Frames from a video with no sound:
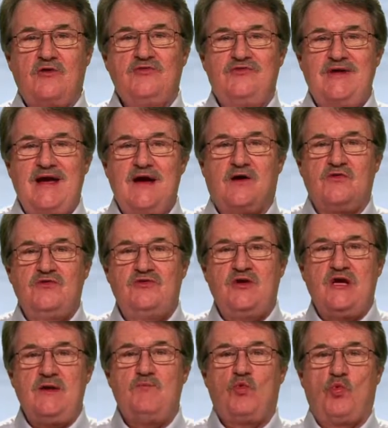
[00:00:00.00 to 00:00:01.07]
down
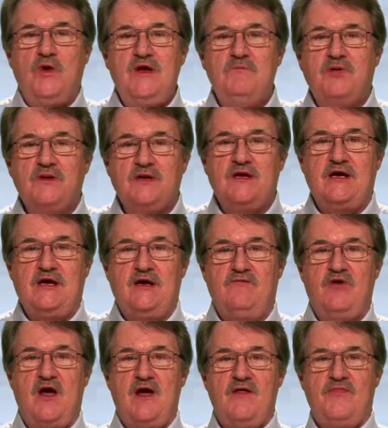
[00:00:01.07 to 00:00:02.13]
deep we
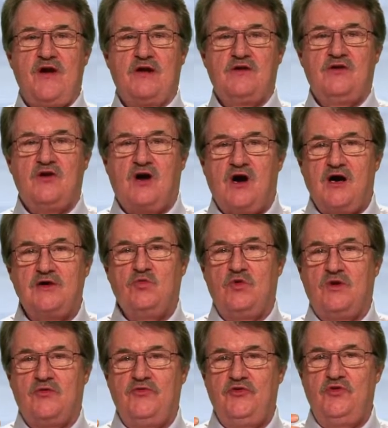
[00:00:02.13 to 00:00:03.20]
believe that God
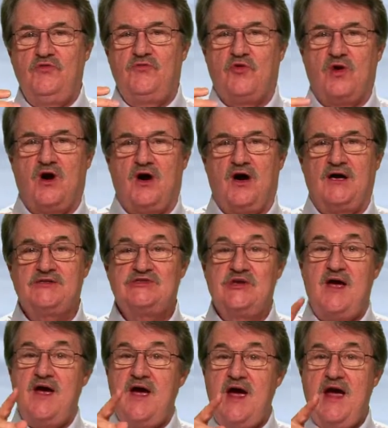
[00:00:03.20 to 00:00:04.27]
will do for us
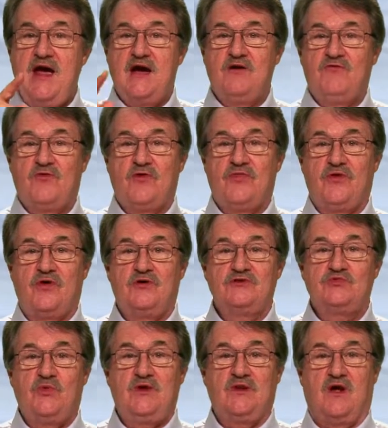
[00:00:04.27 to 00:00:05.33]
and for
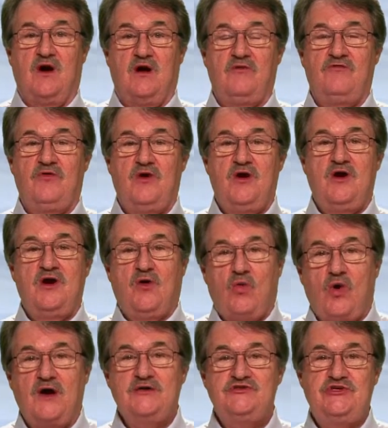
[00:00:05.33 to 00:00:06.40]
those we love
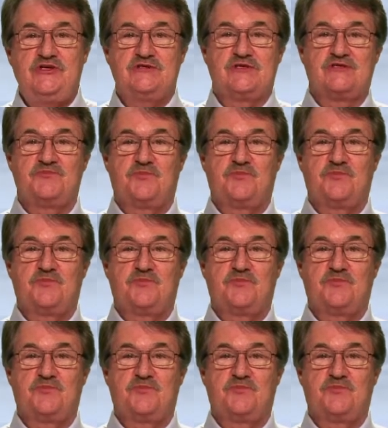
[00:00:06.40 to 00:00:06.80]
what Jesus